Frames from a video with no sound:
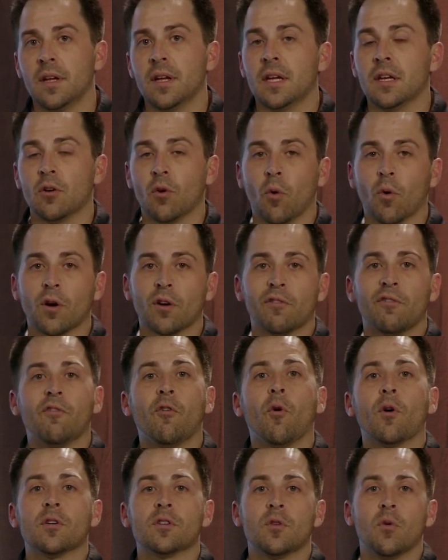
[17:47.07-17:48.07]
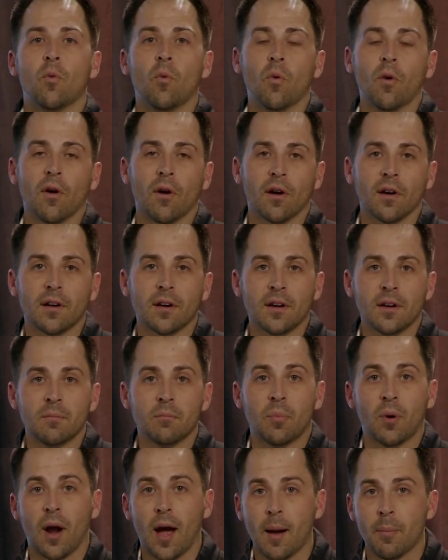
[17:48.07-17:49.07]
in order for it to work
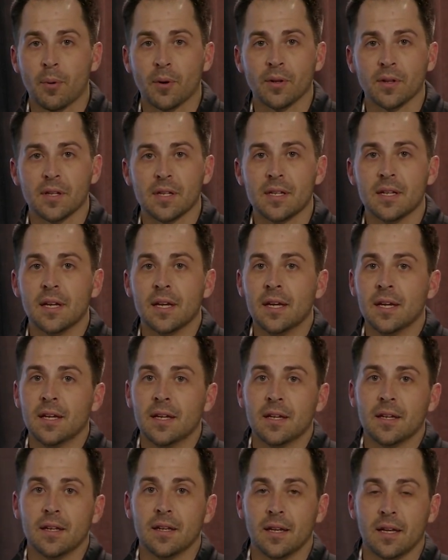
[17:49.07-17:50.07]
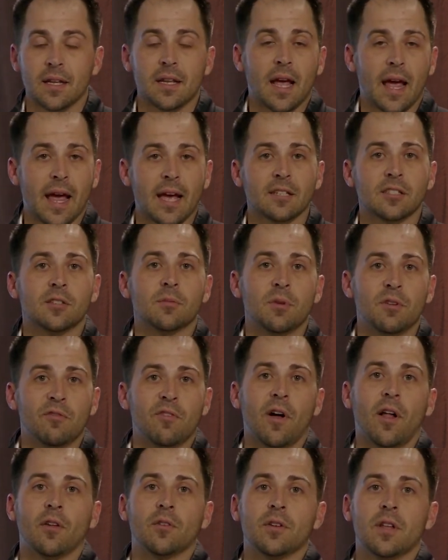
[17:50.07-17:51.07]
properly, it has to be
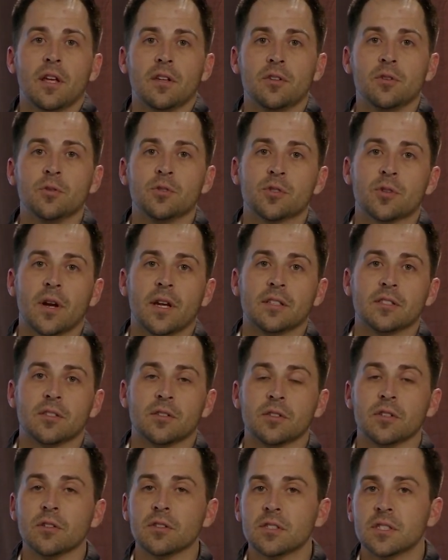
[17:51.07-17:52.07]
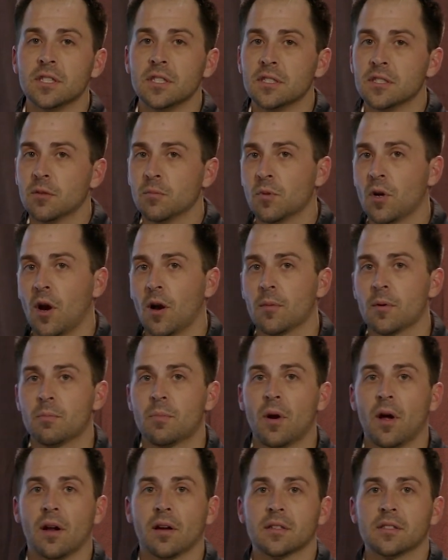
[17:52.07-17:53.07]
followed to that use rate. So you'll see some carbon
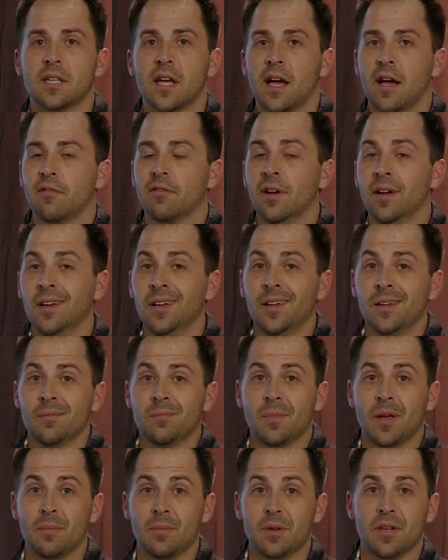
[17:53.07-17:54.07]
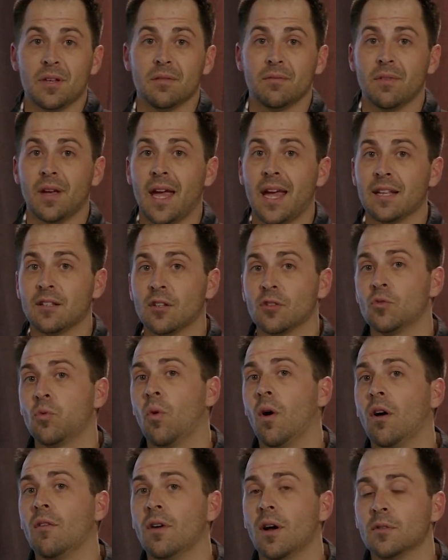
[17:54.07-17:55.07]
products have maybe 8 to
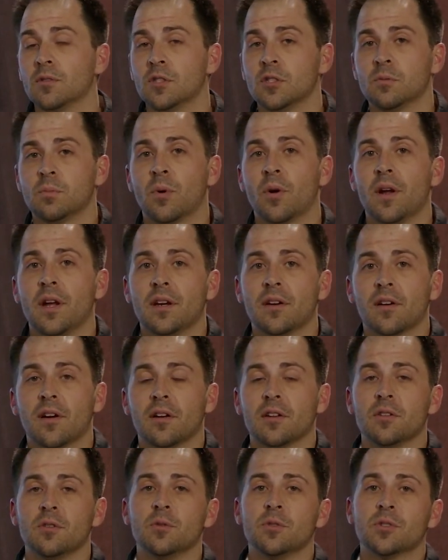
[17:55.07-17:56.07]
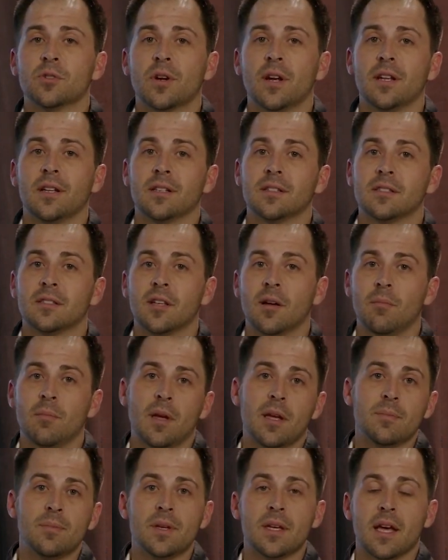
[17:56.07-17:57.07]
12 ounces per acre on a use rate, and some
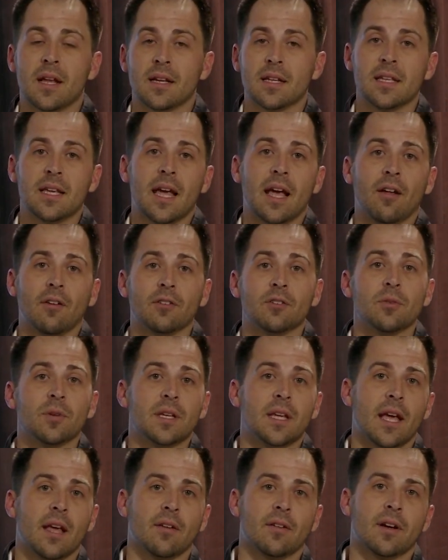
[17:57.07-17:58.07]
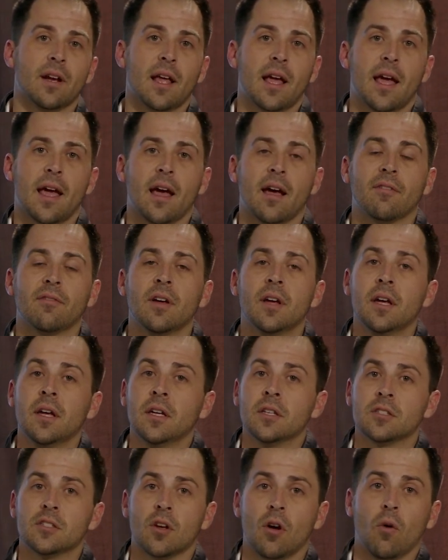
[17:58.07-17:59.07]
may be at a gallon to a gallon and a half.
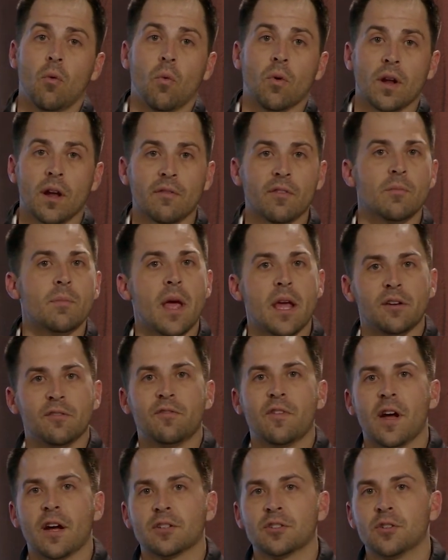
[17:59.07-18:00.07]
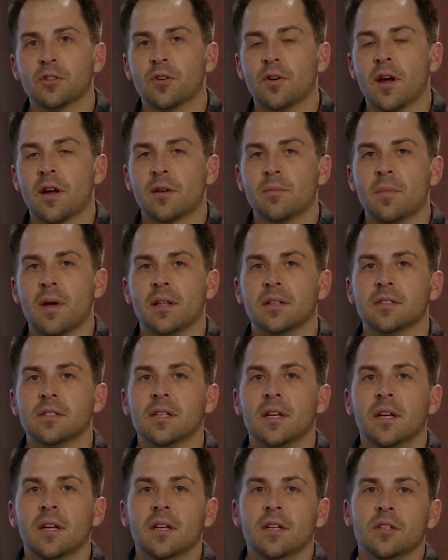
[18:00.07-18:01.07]
So whatever manufacturer recommends,
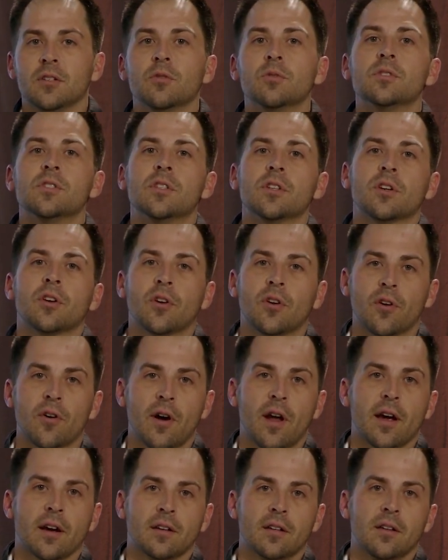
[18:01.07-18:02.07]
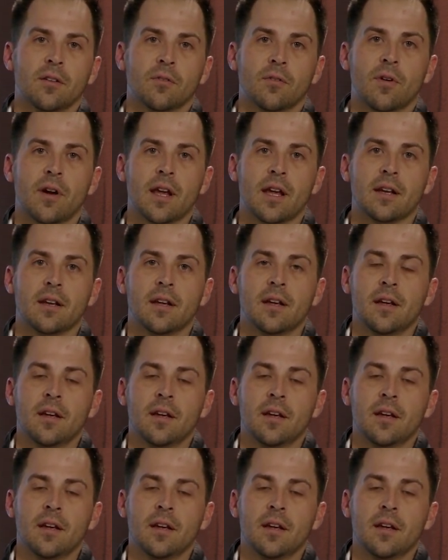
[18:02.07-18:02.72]
use the correct rate